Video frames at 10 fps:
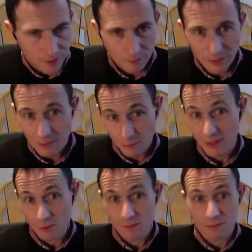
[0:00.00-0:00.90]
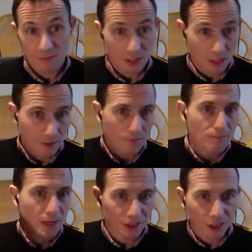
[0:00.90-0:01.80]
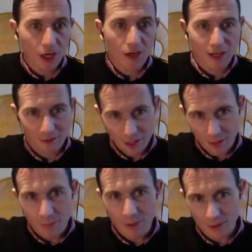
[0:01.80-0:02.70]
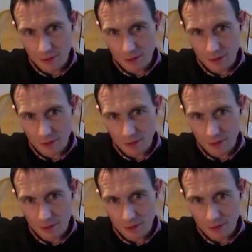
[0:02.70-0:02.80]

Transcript: that was much higher up